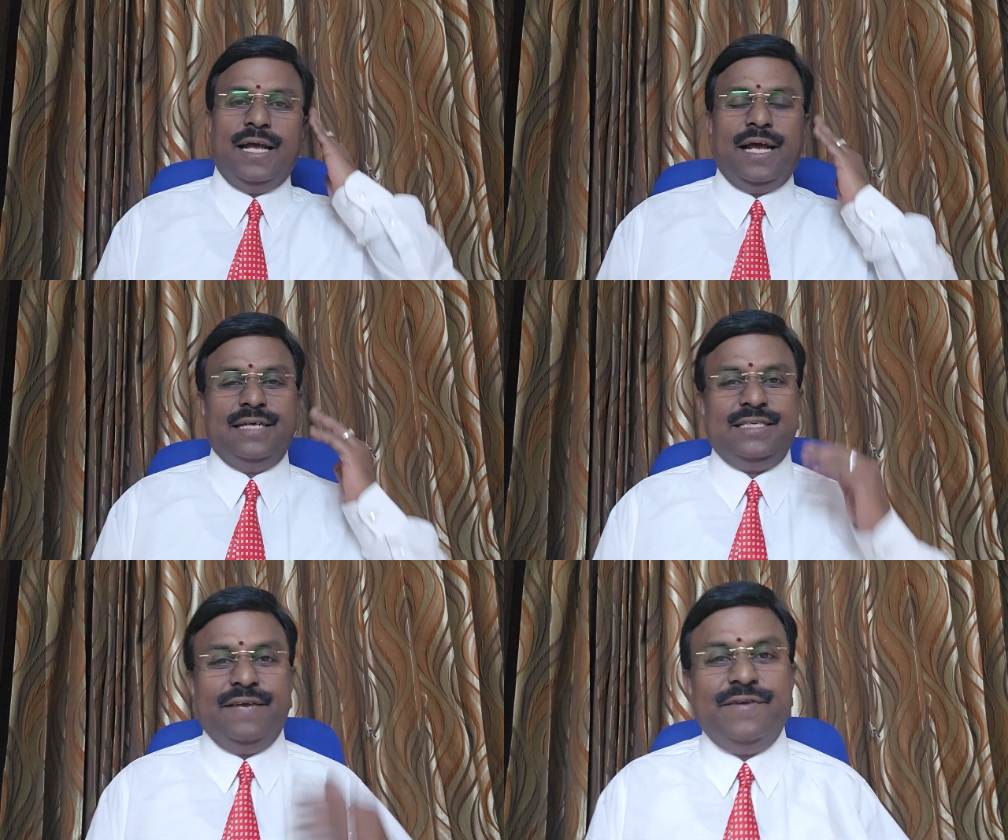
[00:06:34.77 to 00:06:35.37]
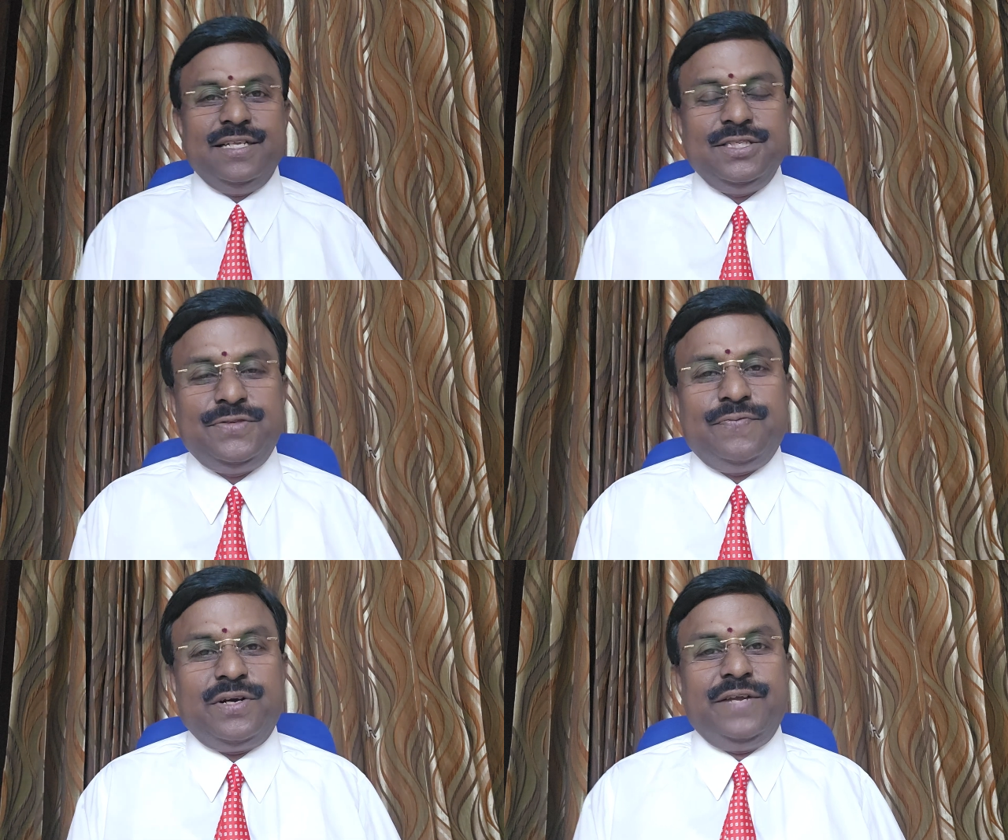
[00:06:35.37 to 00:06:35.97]
as
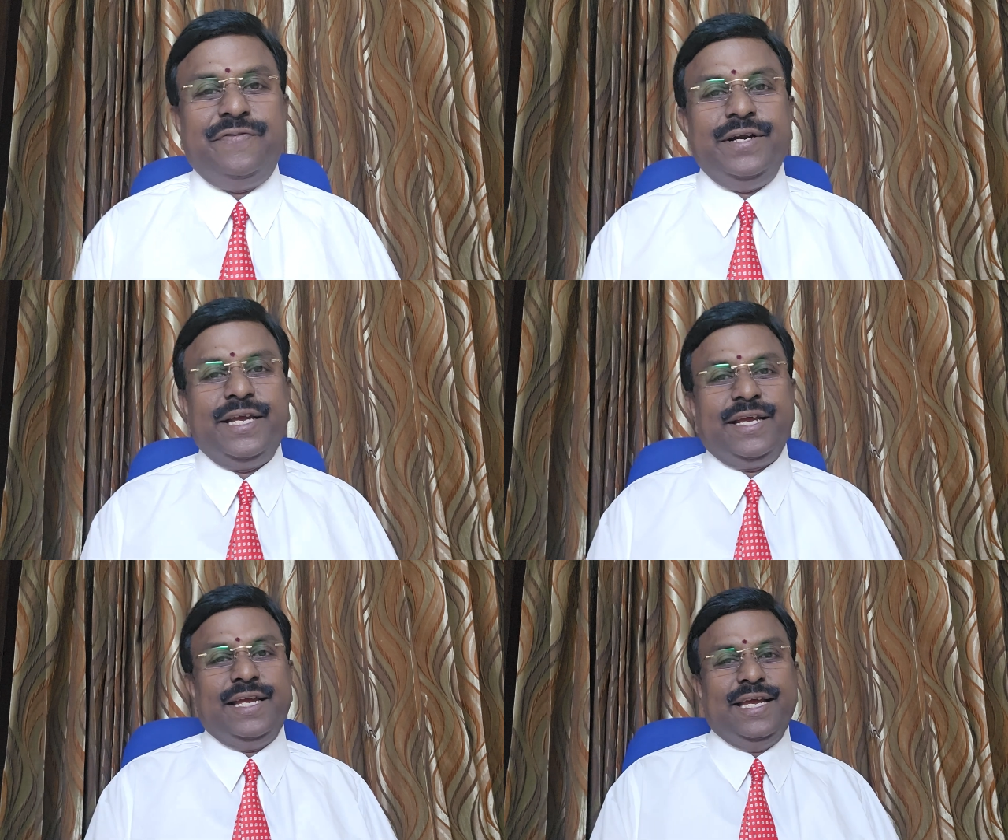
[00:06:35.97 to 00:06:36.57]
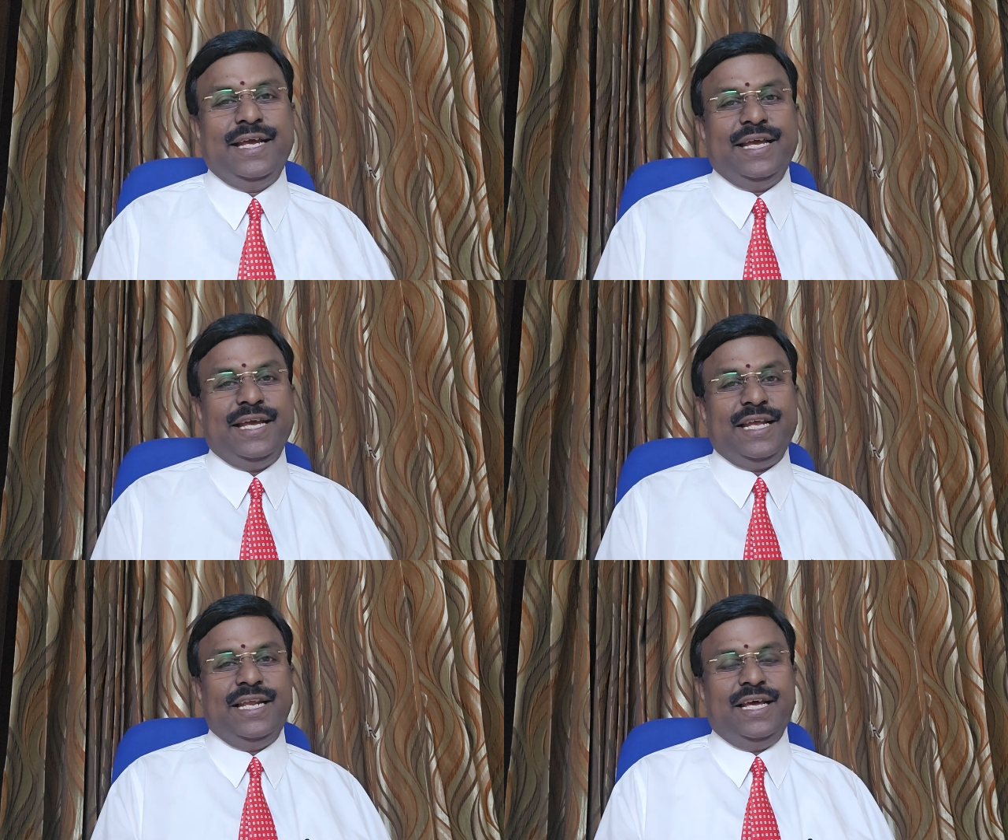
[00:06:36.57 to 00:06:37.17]
evidence for defending
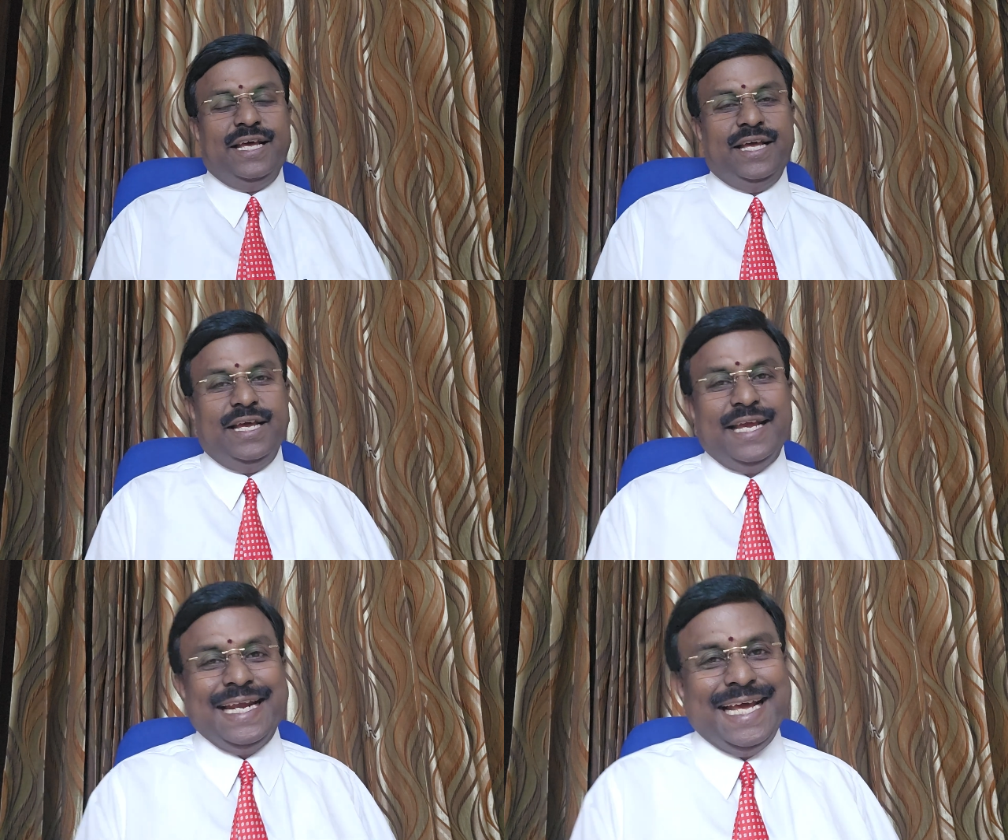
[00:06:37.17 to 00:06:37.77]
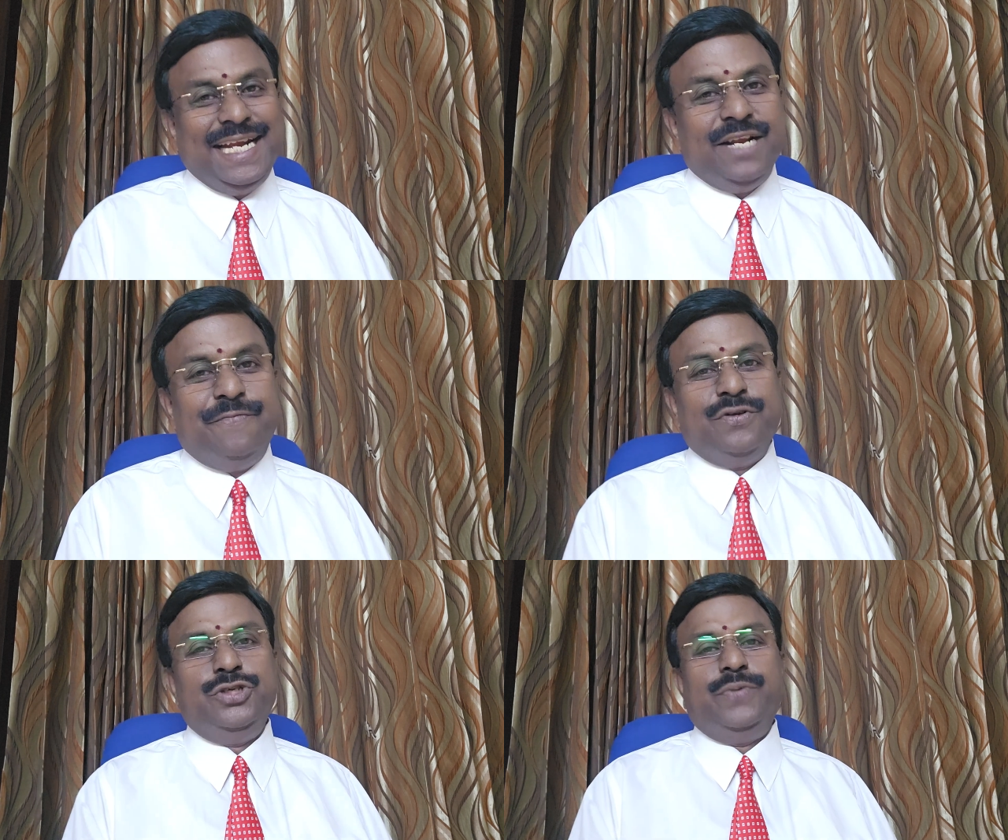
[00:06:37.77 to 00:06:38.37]
in an
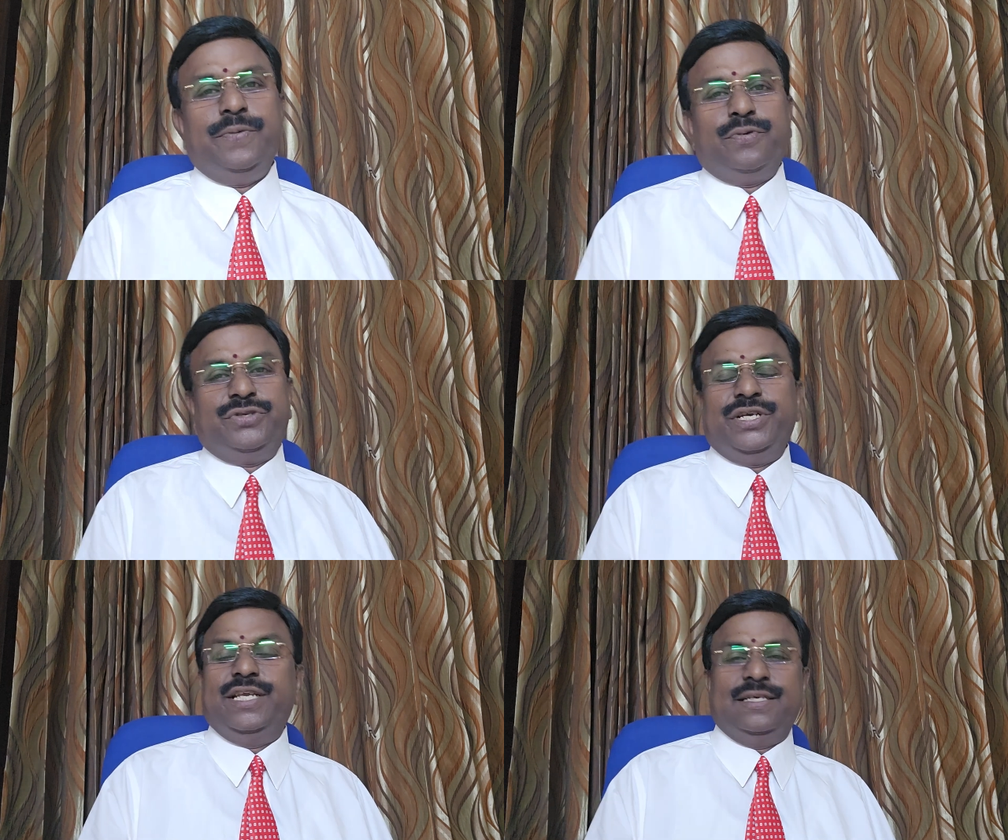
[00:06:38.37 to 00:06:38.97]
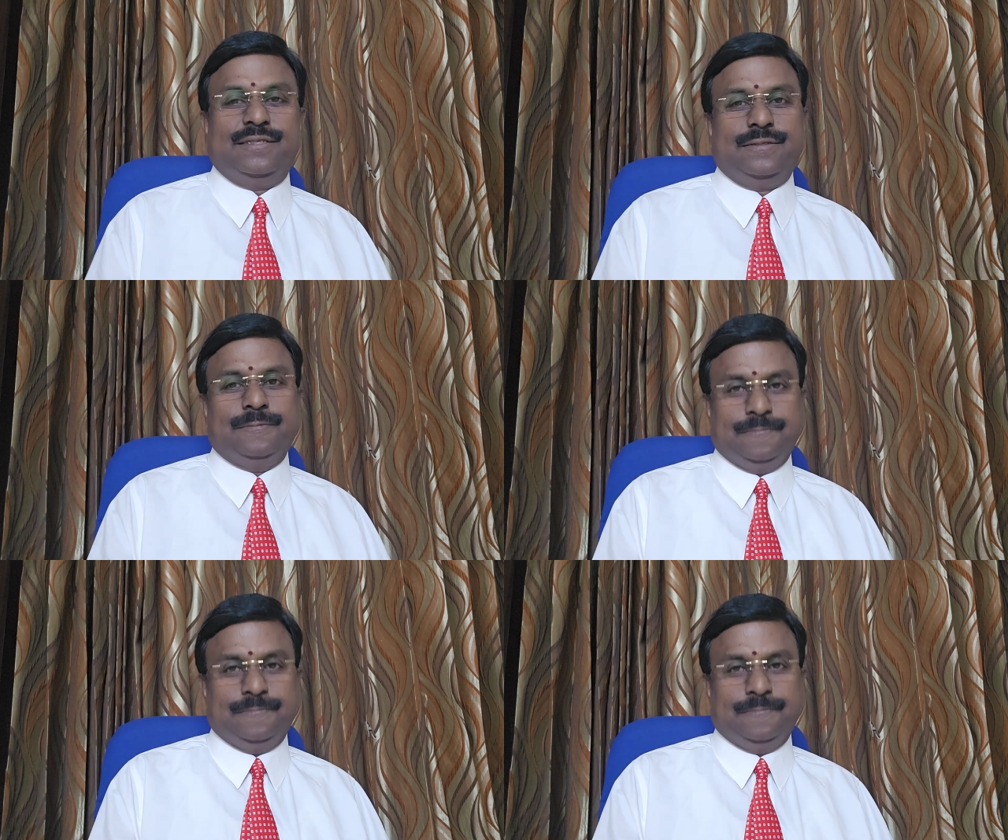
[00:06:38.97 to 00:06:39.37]
infringement proceedings.